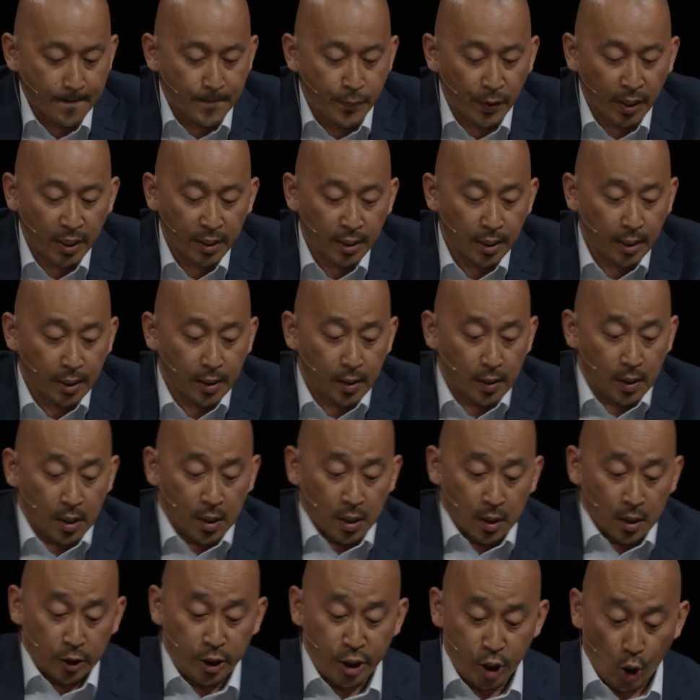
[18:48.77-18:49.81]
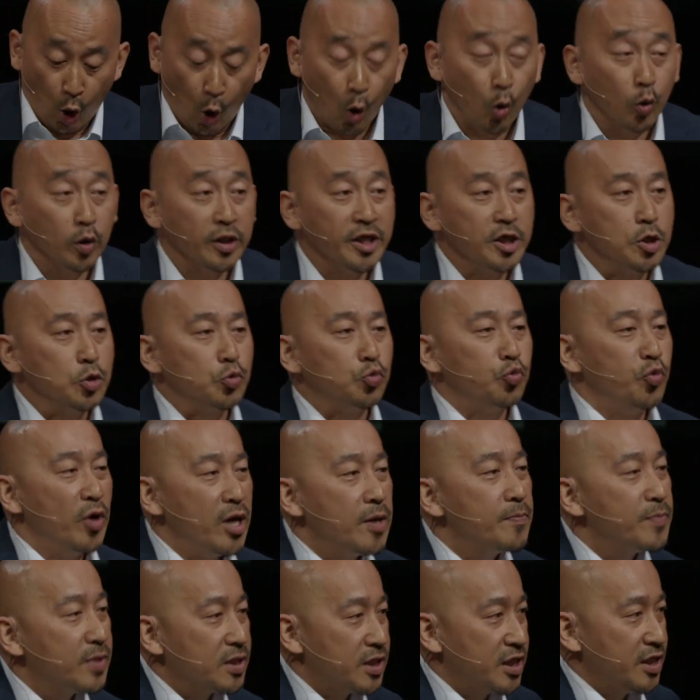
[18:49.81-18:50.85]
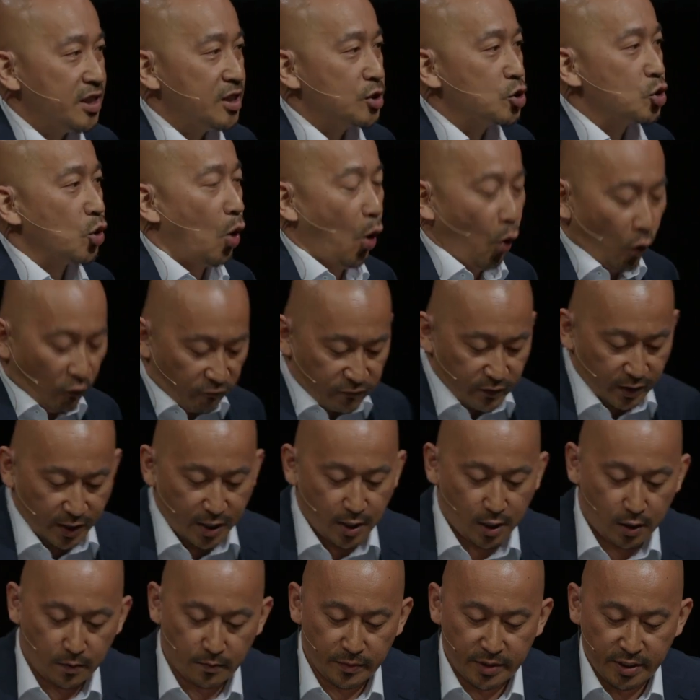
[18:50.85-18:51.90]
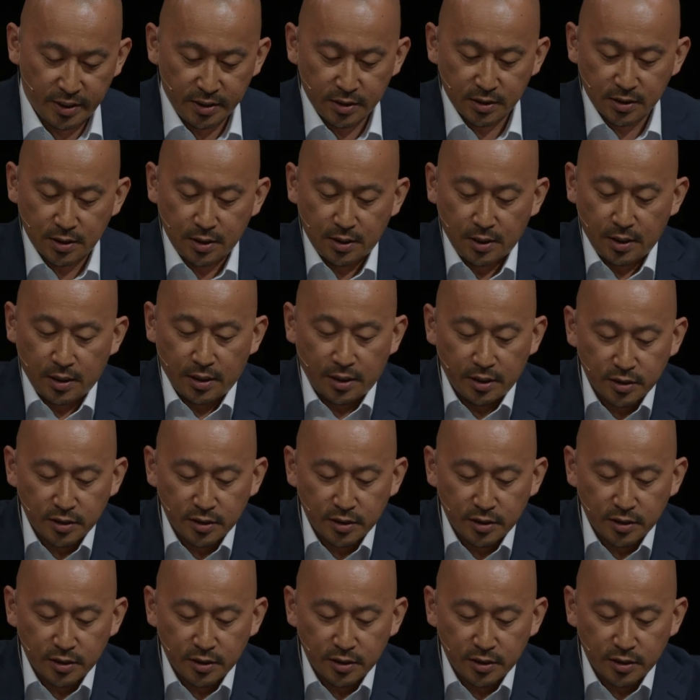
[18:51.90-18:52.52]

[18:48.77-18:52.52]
But the only remedy to overcome this